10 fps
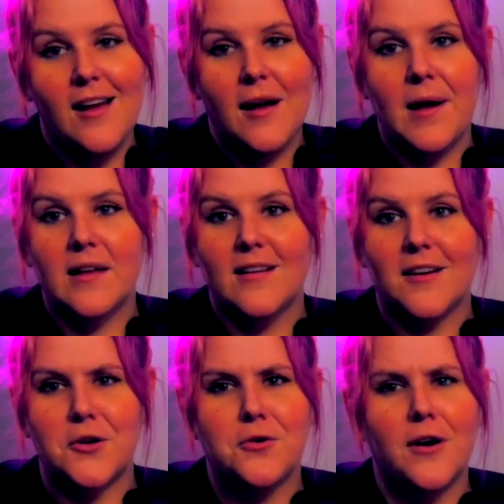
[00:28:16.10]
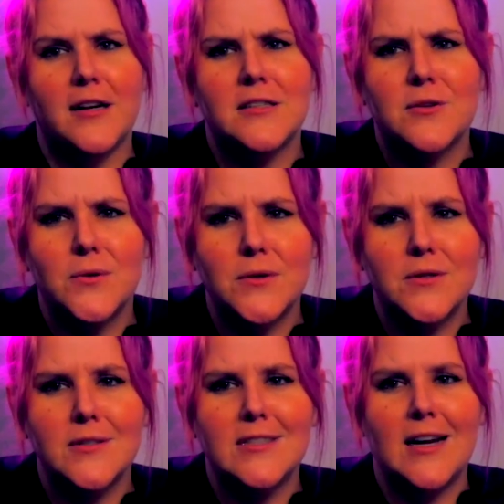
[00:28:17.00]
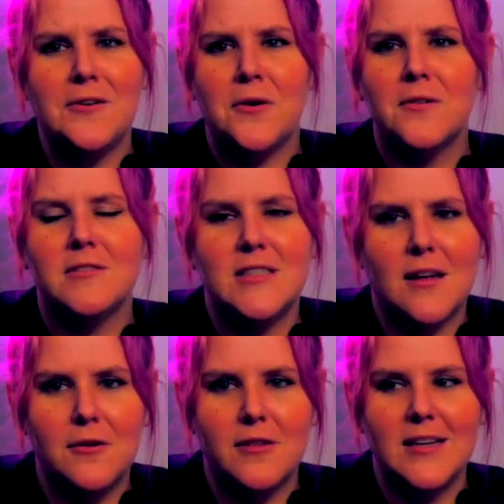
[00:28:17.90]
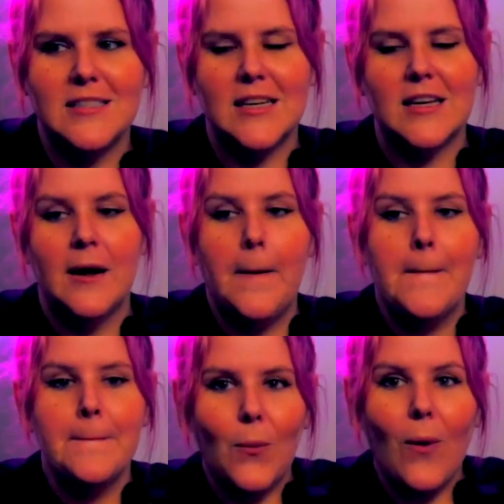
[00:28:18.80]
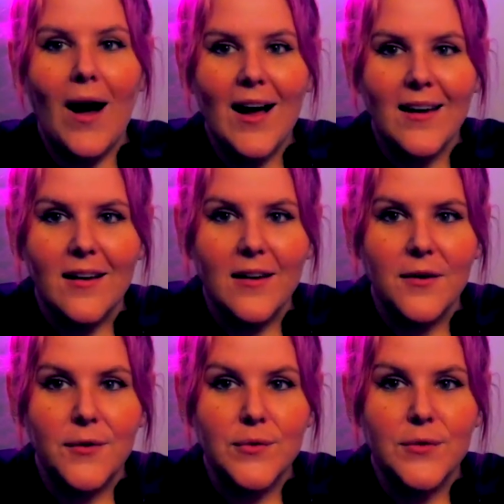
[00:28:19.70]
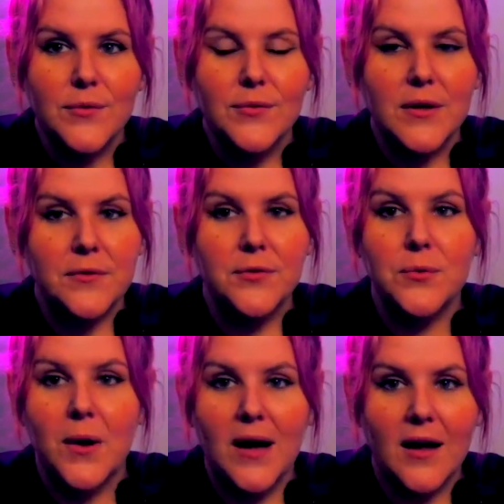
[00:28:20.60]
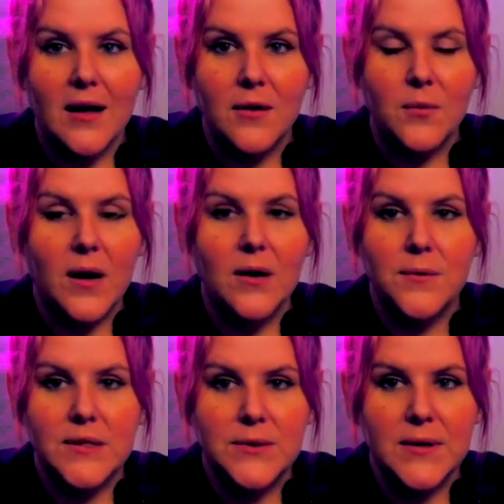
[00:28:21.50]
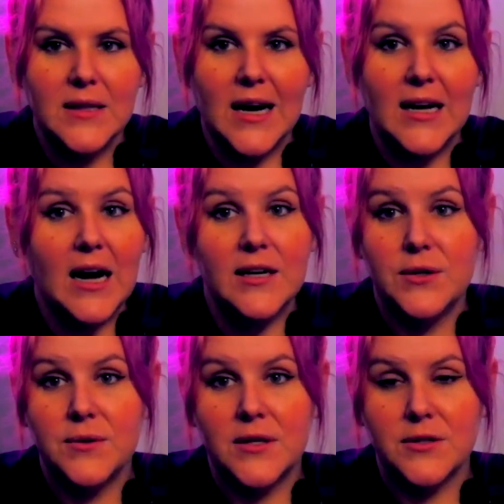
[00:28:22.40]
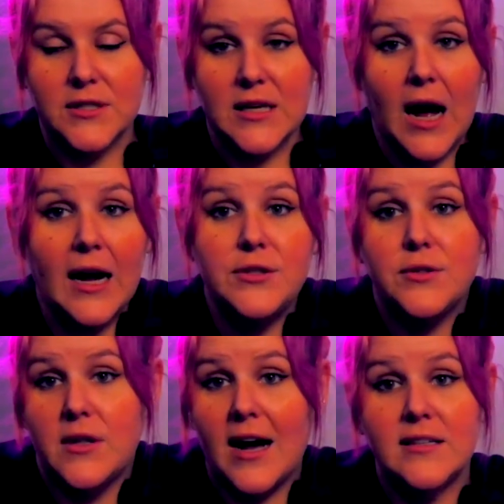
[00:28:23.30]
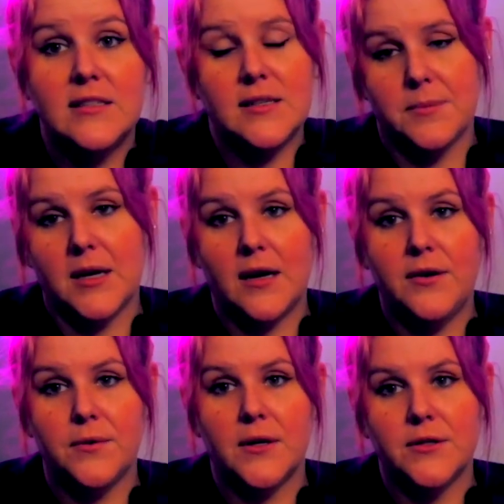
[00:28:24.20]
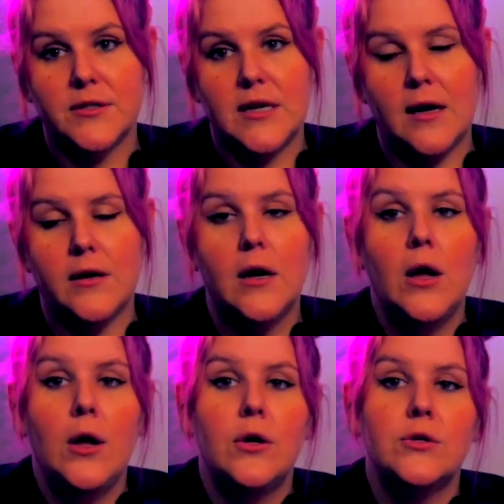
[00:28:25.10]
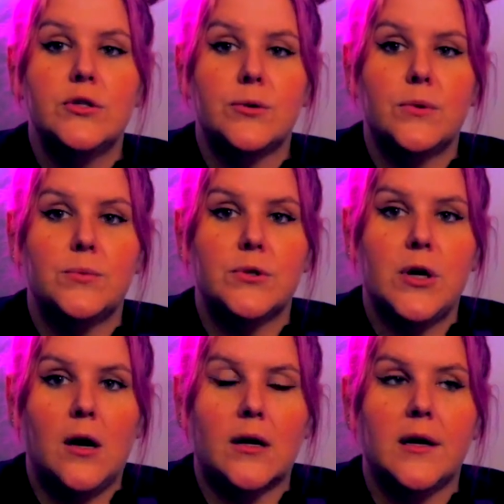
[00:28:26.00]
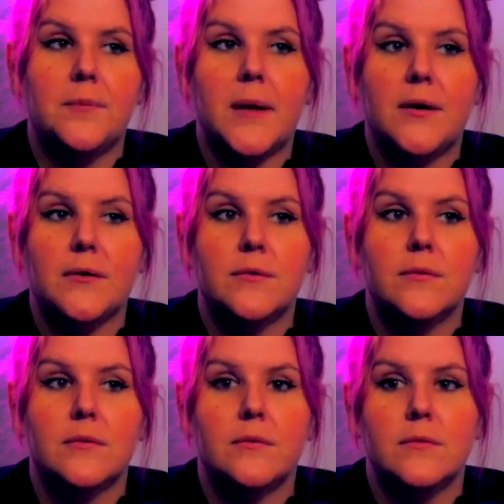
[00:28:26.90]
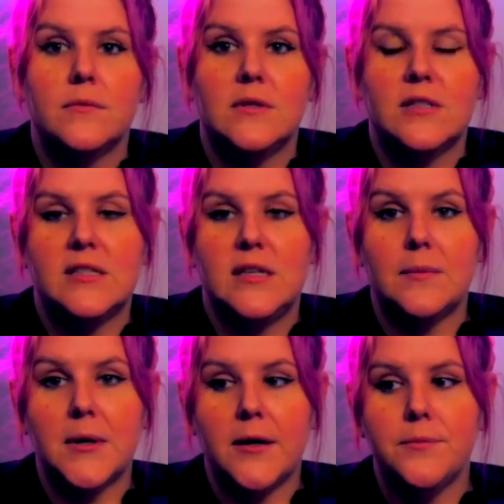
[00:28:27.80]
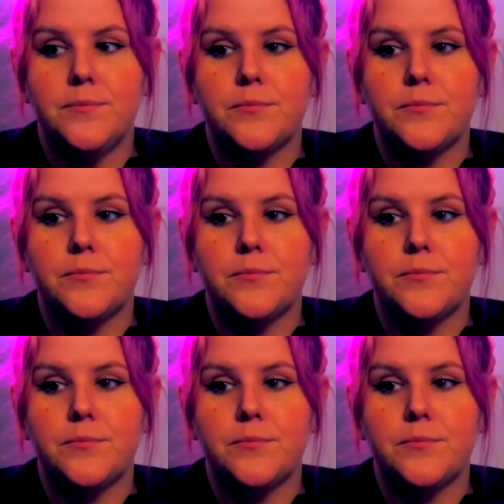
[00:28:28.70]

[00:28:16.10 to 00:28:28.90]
and like credit scores and all of these other things. Like, why? Like, for why are we doing that? I don't understand. That is something I don't understand. So when we're talking about the stigma,